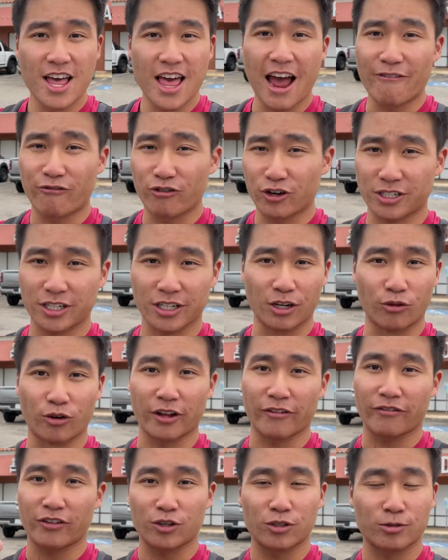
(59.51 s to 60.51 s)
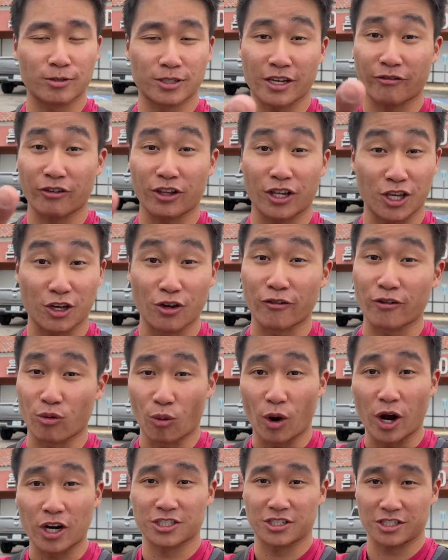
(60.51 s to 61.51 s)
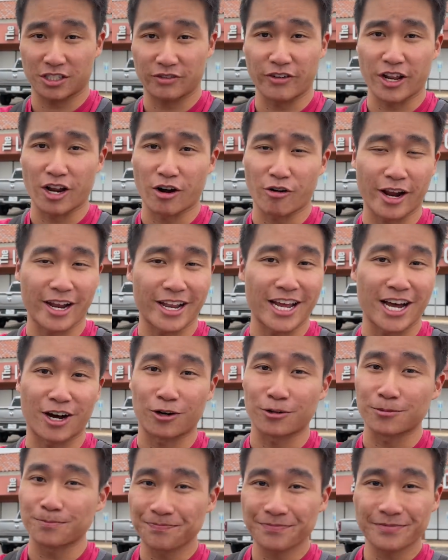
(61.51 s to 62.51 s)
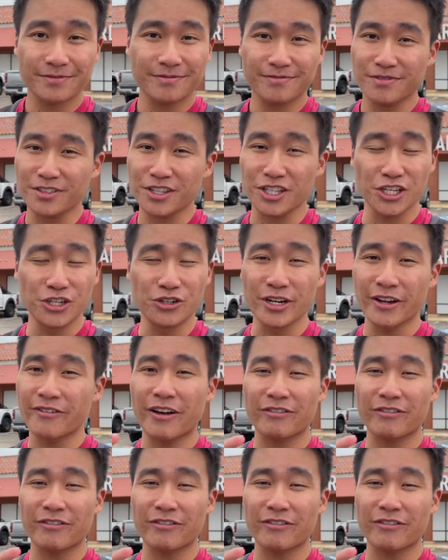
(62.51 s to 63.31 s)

Every single one of you, specifically you, if you're watching this video right now, you don't even